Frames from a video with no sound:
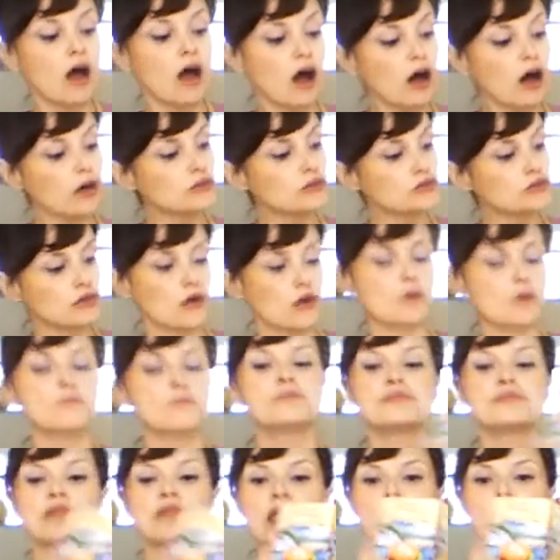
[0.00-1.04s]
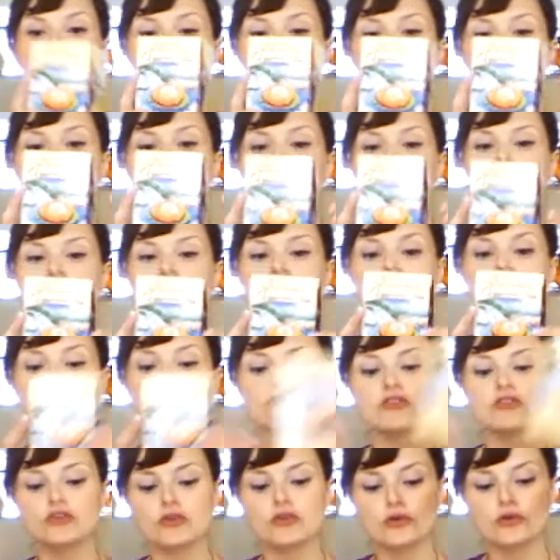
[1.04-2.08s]
Also,
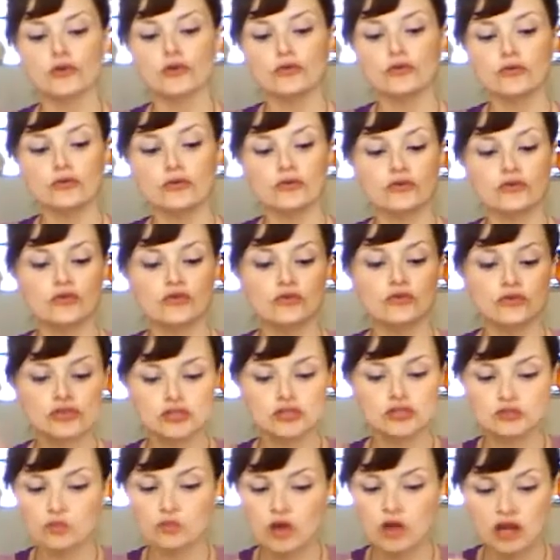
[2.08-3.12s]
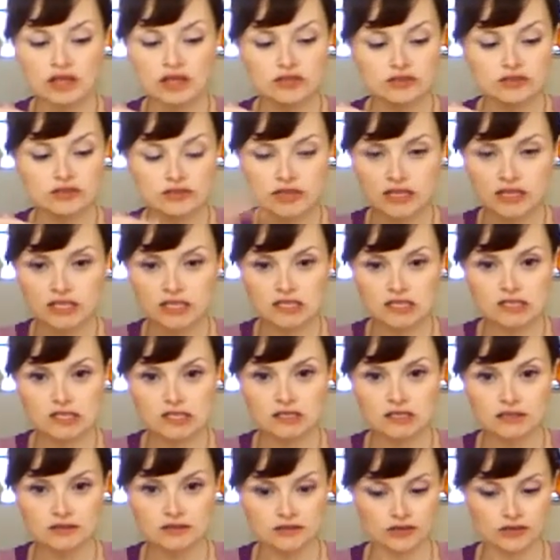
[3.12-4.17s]
if you just want to do this,
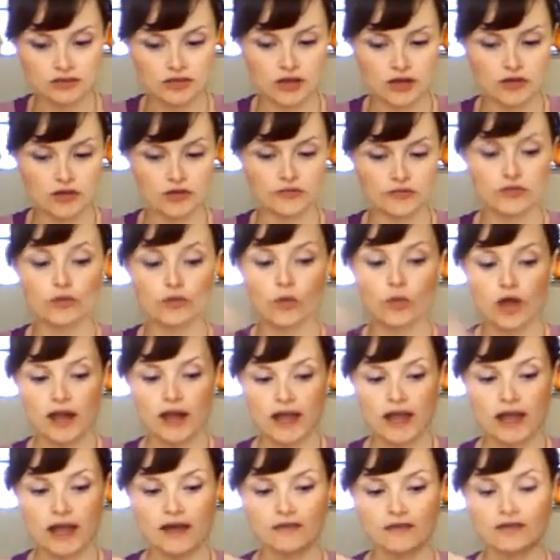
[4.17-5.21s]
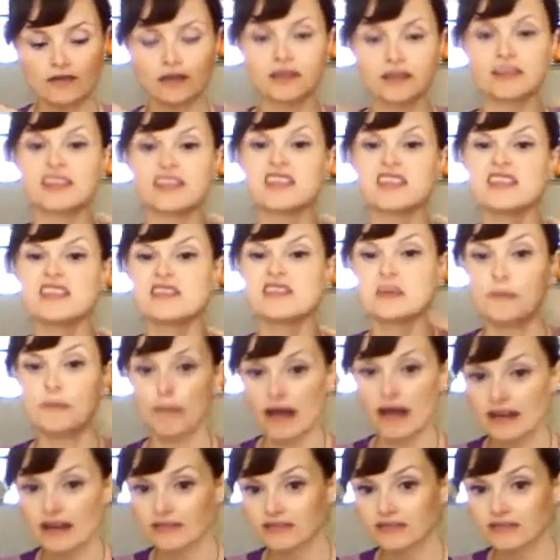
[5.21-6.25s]
you know, if you want to have the
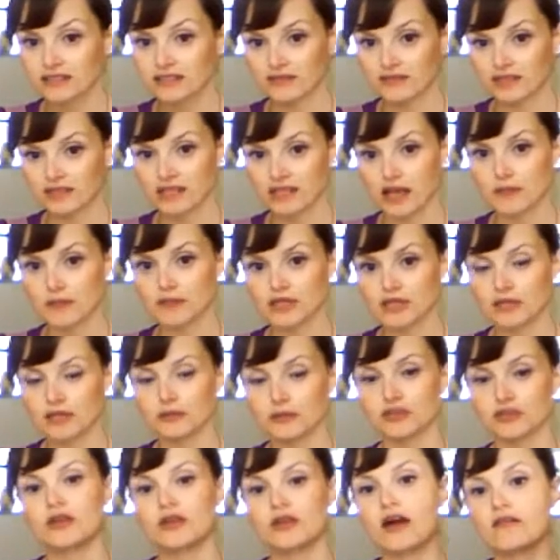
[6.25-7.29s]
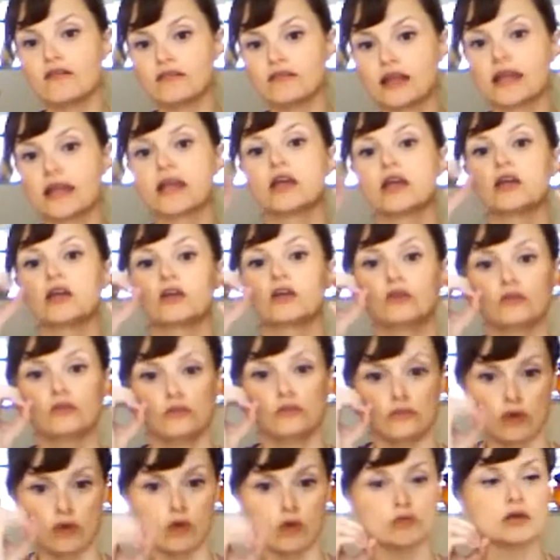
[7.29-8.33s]
benefits of a tub tea, but you have like
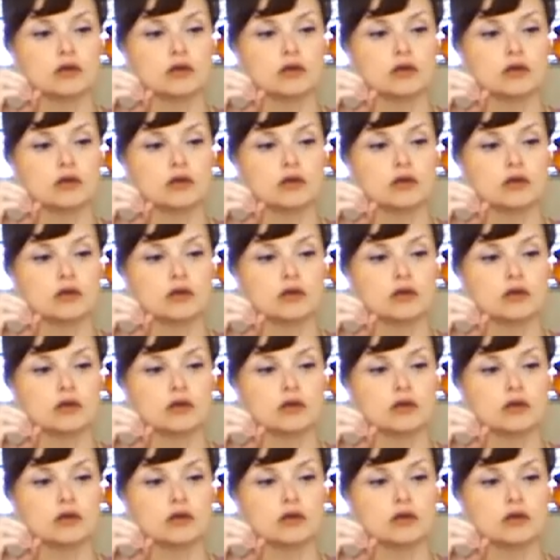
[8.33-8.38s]
no